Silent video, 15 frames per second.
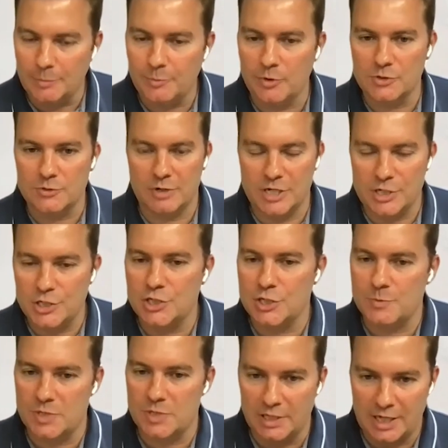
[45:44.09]
those
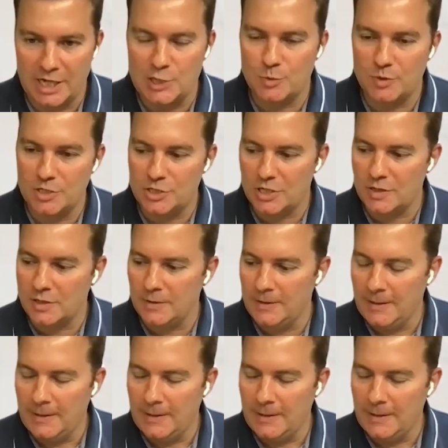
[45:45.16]
relationships and engage with each other.